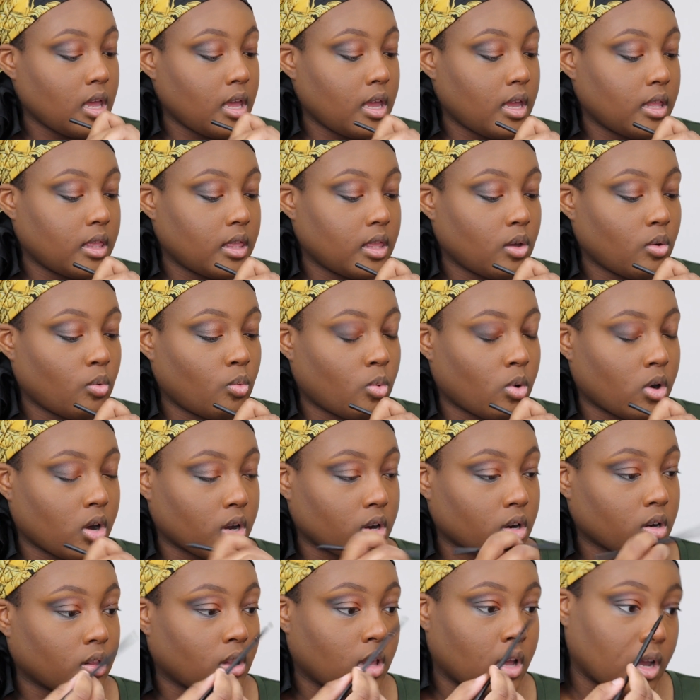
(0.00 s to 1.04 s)
in the
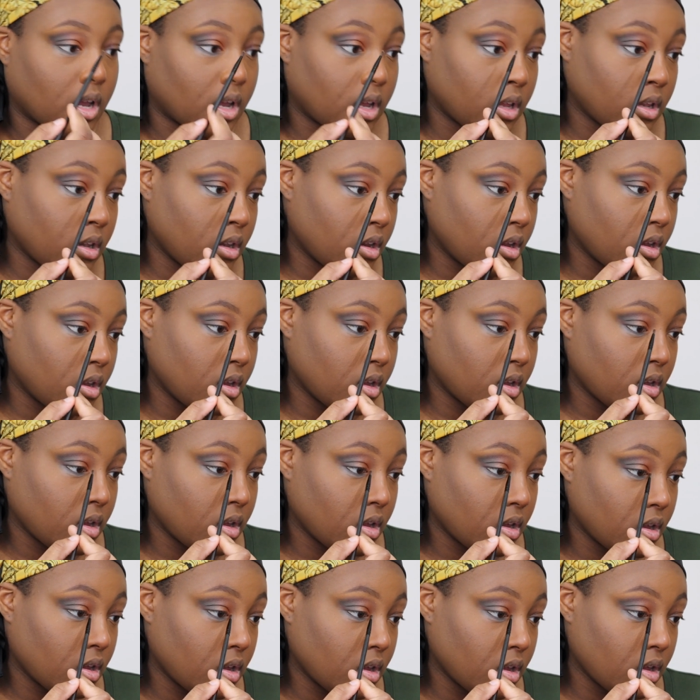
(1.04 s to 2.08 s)
waterline.
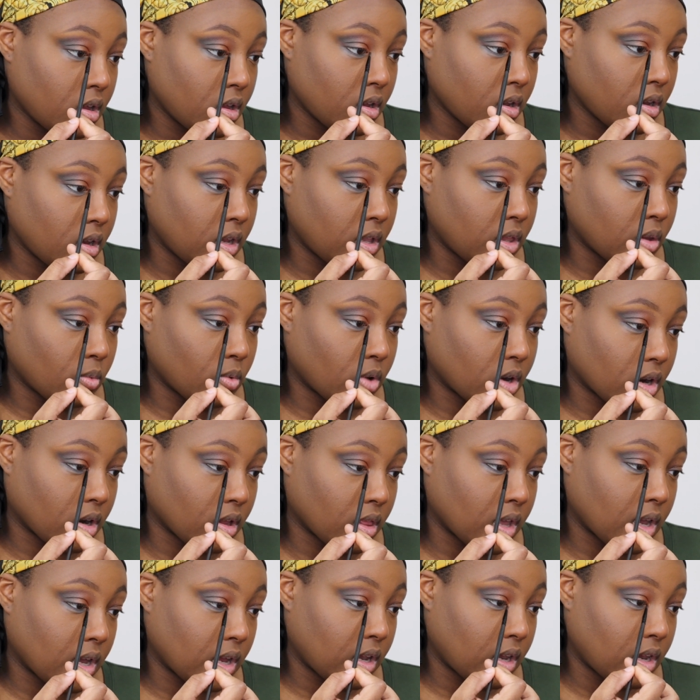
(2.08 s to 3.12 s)
In
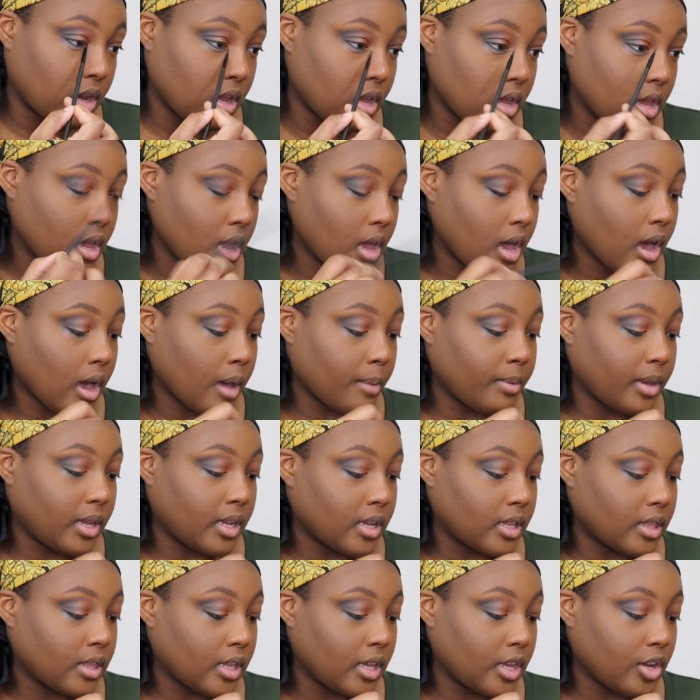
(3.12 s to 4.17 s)

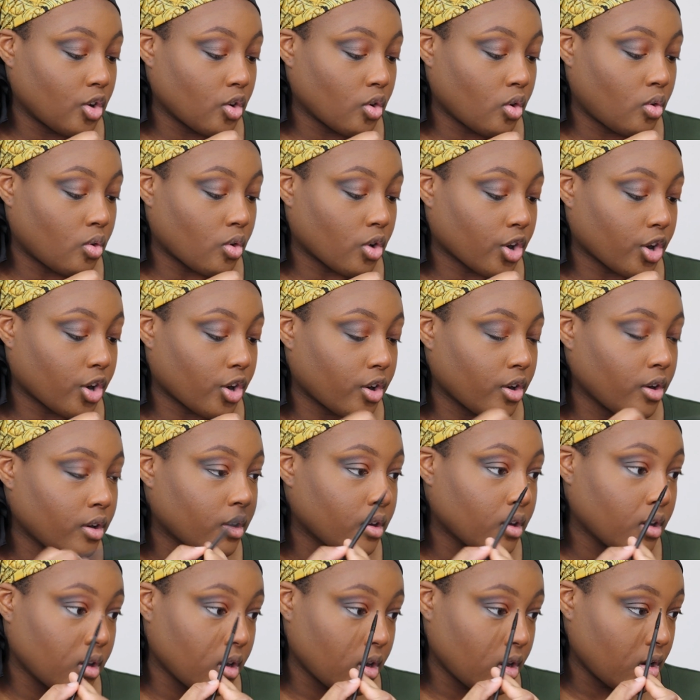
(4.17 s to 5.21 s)
the inner
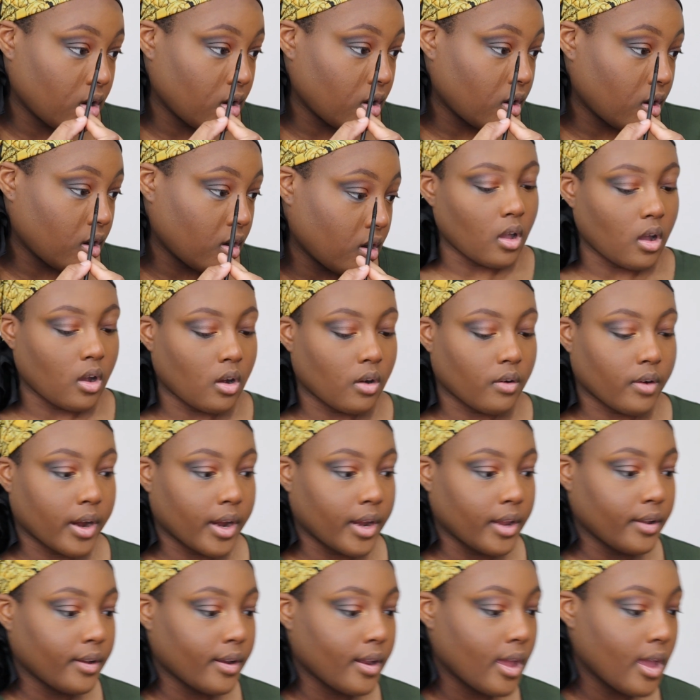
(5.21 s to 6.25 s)
corner. All
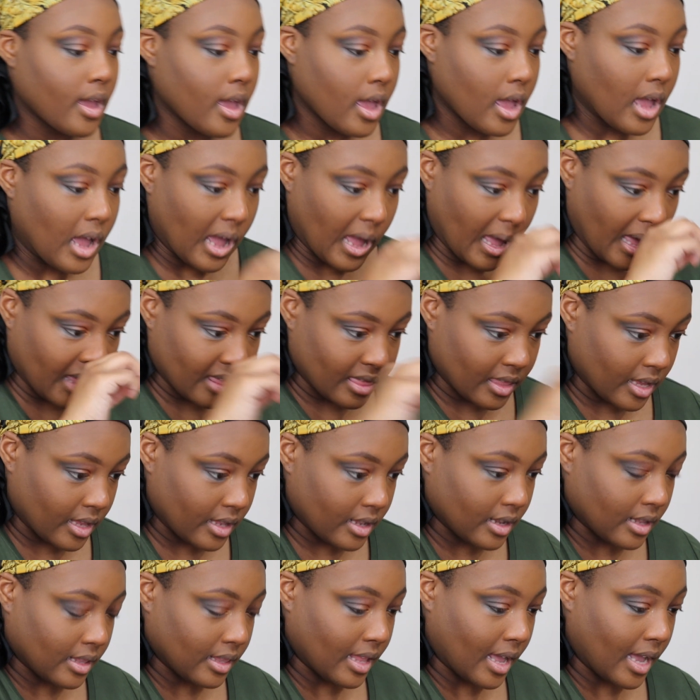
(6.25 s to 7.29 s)
right, and
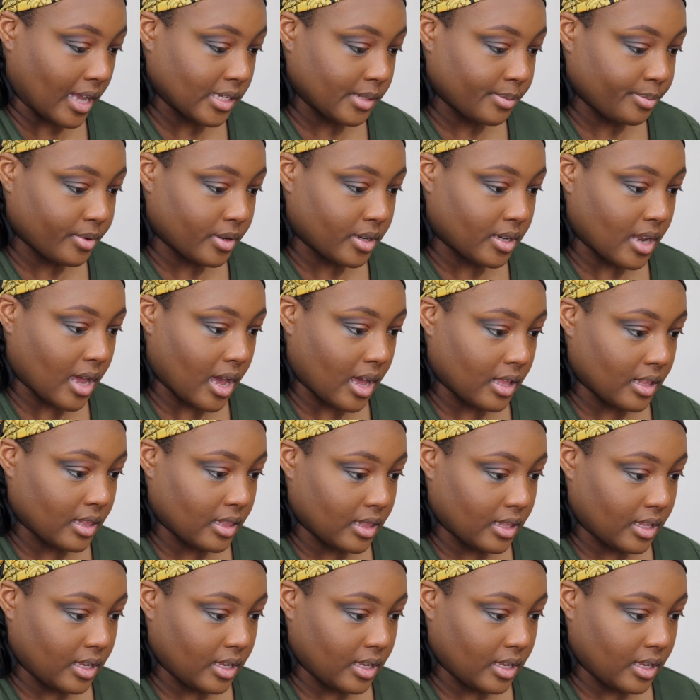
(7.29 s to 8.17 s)
then last but not